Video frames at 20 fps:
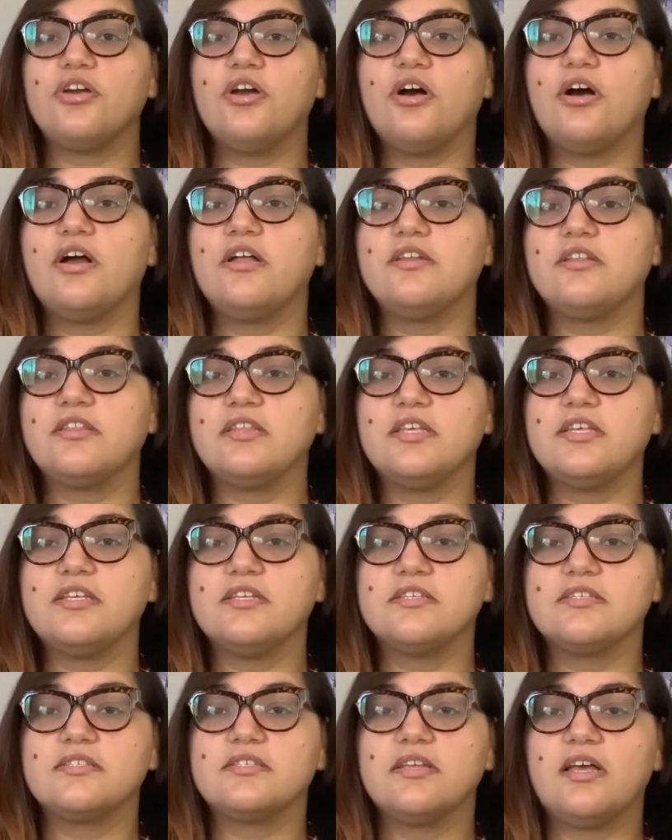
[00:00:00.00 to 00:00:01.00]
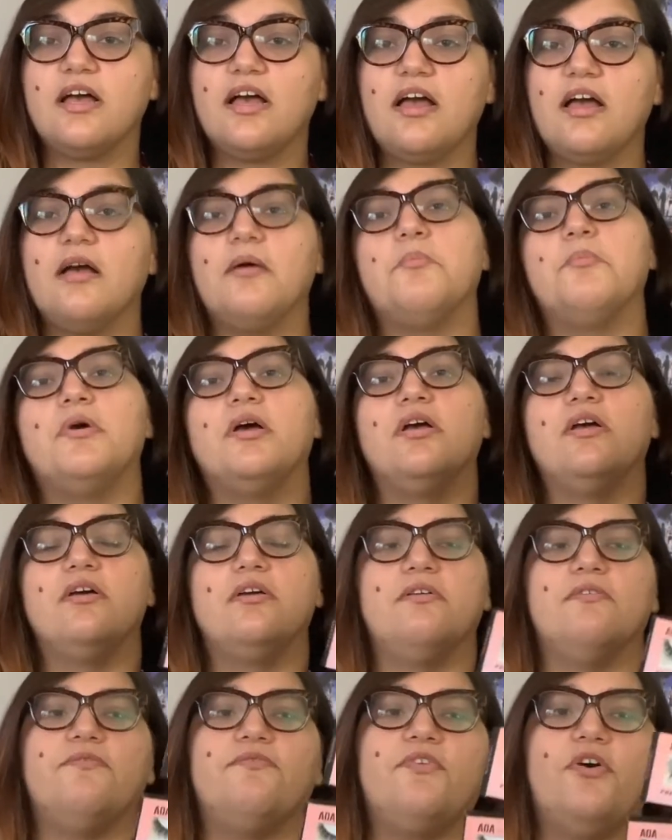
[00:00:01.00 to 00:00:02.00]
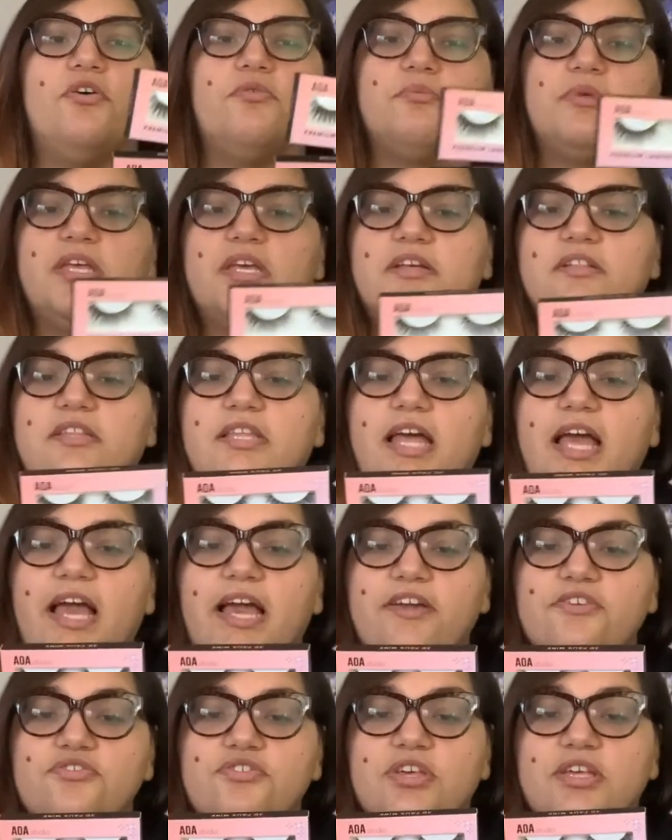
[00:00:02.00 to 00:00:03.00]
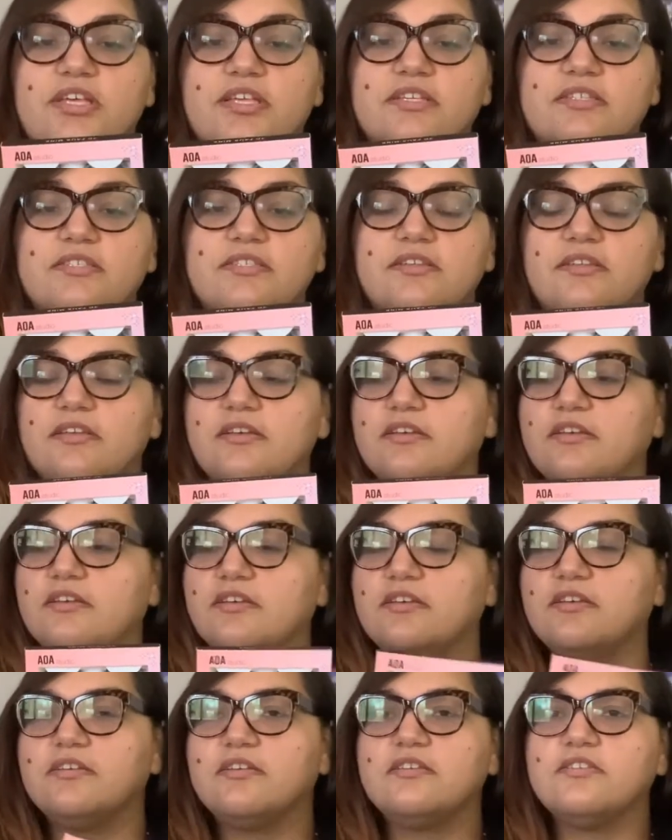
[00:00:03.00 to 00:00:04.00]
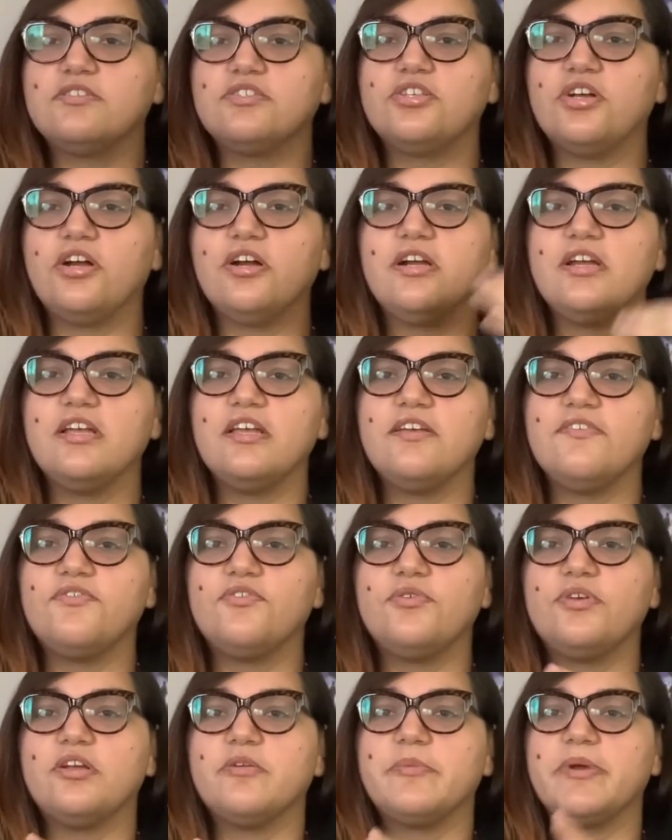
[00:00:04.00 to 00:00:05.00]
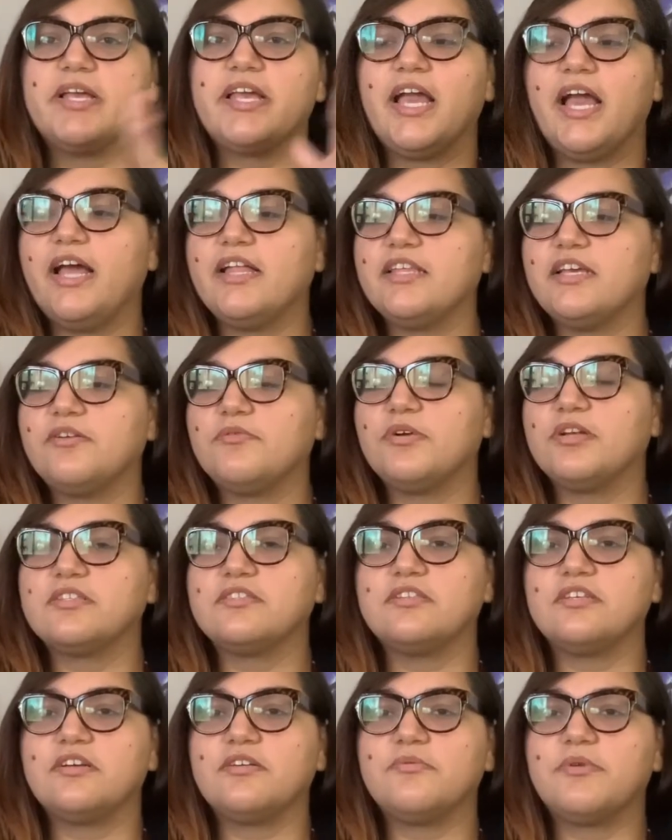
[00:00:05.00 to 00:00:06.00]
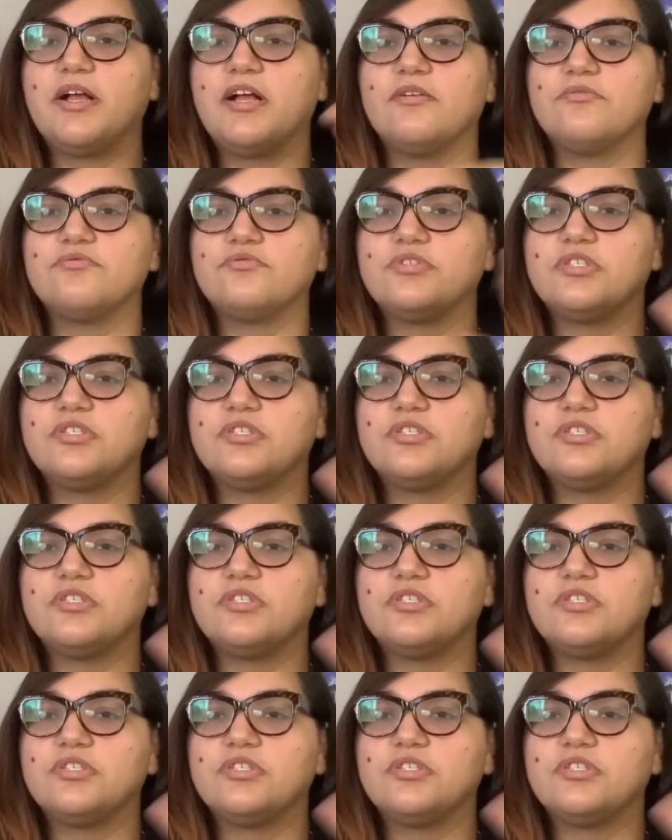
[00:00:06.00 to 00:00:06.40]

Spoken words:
on these faux mink lashes, sorry if you hear my cat like rustling around.